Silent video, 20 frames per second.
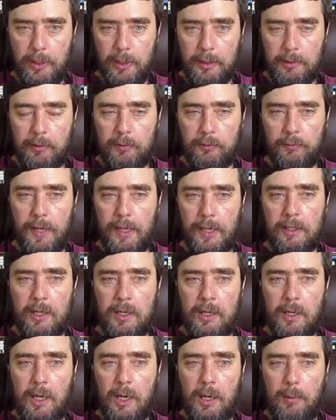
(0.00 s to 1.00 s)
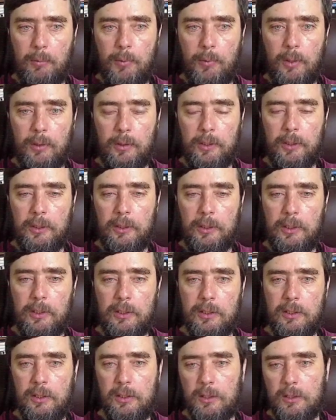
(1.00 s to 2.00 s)
And in fact, um, in, in, a,
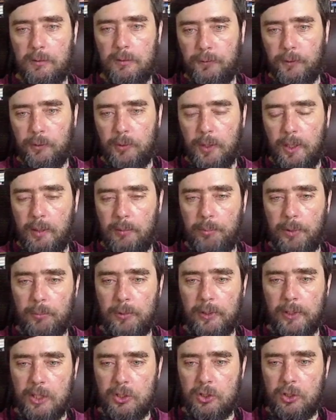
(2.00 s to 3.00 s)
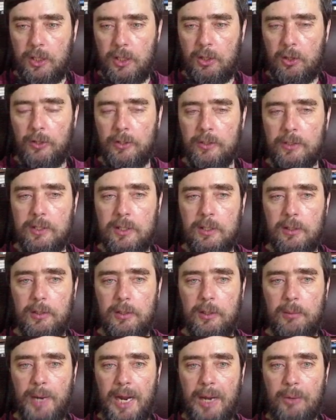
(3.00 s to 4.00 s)
in a different uh, publication, I call this the, the
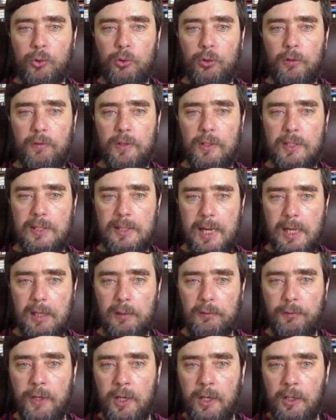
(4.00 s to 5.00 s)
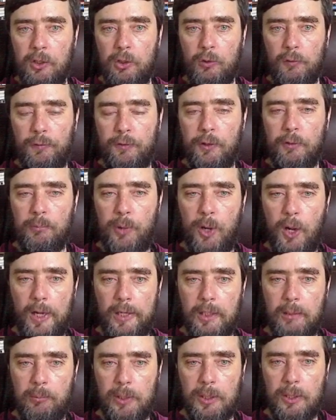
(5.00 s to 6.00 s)
boundary of the self. You know, for the
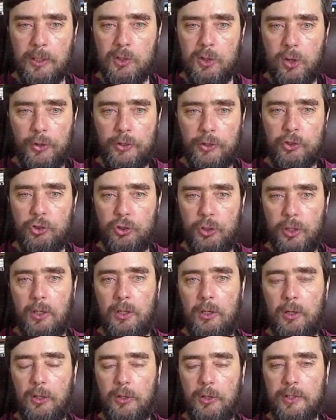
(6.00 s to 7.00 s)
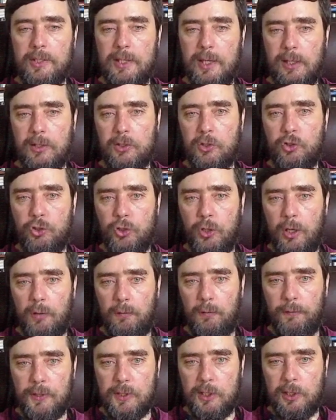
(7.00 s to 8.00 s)
body, because all the, share, all the cells share
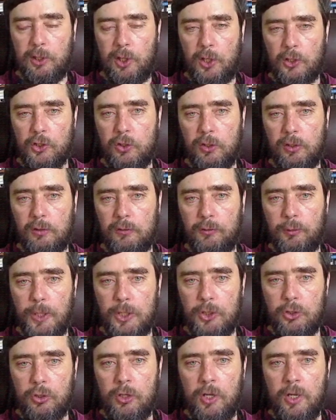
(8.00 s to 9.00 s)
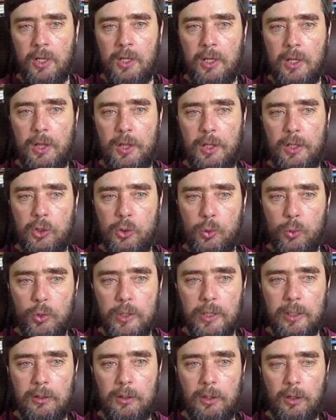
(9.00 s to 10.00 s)
physiological information, yeah. the
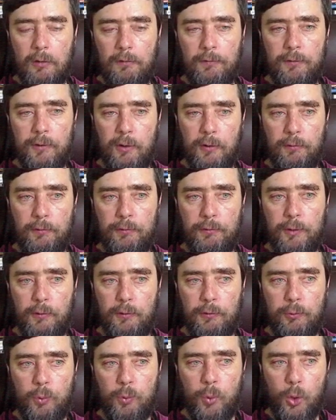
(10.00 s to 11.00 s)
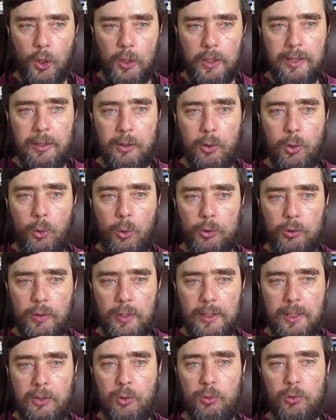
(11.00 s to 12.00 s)
unit of, of, of work, the
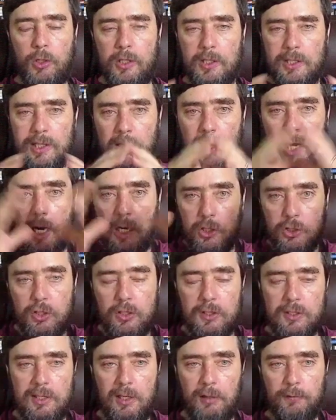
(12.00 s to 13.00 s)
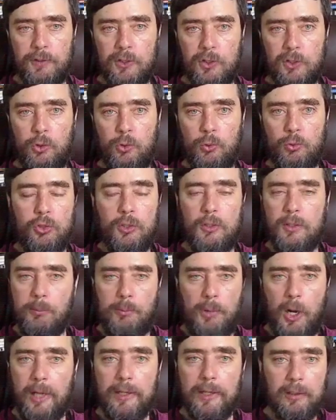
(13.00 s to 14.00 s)
goal-directed unit is large. The self is huge. It's a
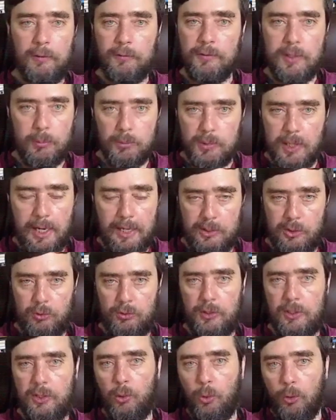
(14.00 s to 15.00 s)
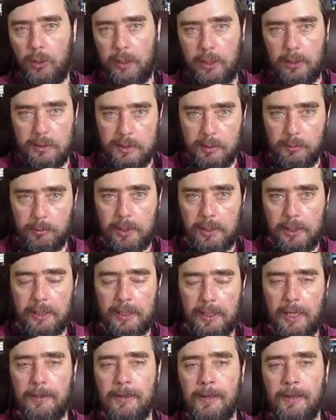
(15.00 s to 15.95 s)
body of some size, or it's an organ, something like that.